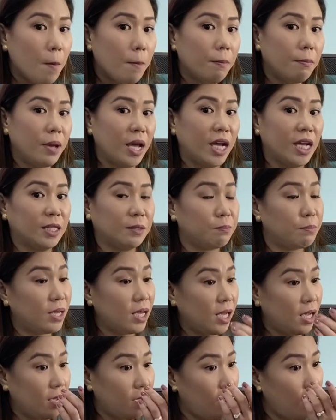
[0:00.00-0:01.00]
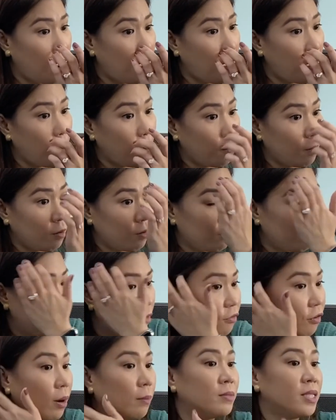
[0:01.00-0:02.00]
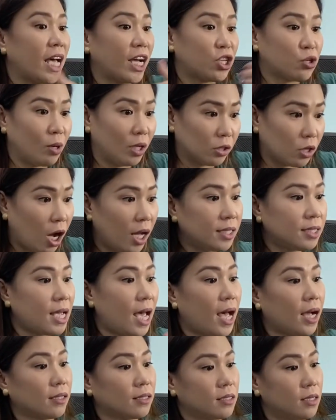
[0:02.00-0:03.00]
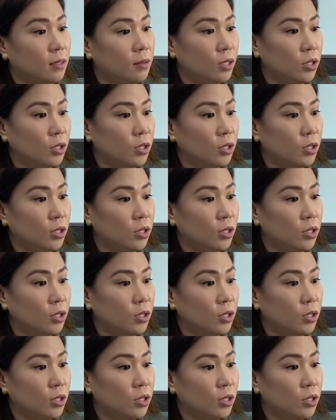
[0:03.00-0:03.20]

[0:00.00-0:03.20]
may it be from sexual contact.